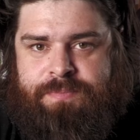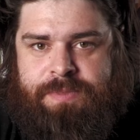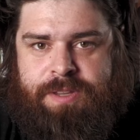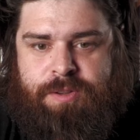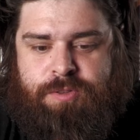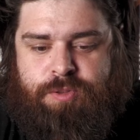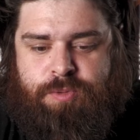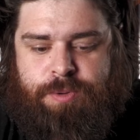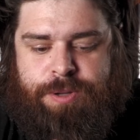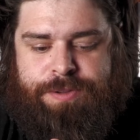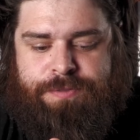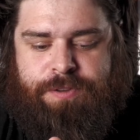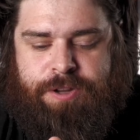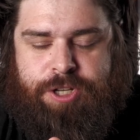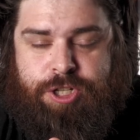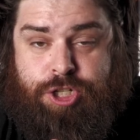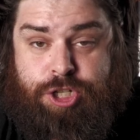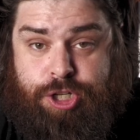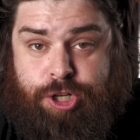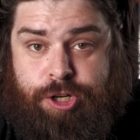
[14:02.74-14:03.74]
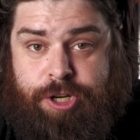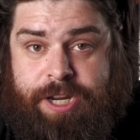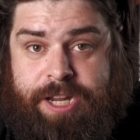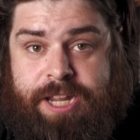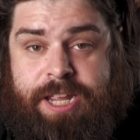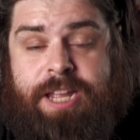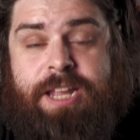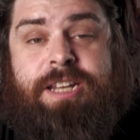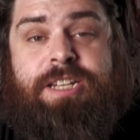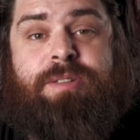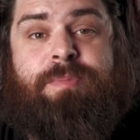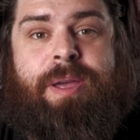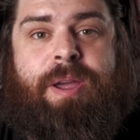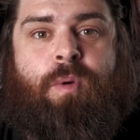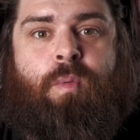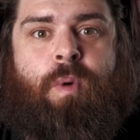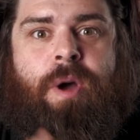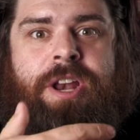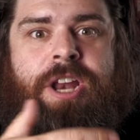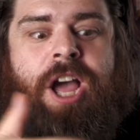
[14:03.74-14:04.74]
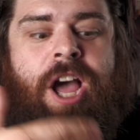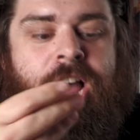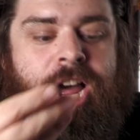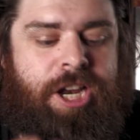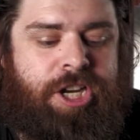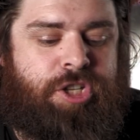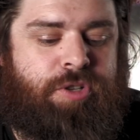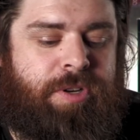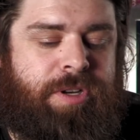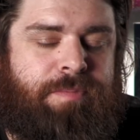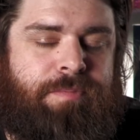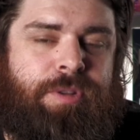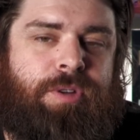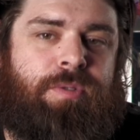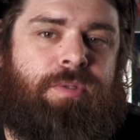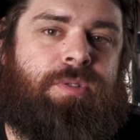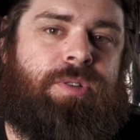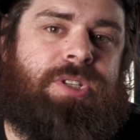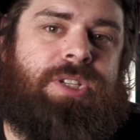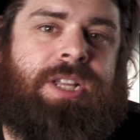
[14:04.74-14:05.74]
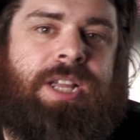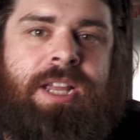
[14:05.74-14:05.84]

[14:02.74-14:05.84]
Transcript: It was a really fun journey to make 100 mules.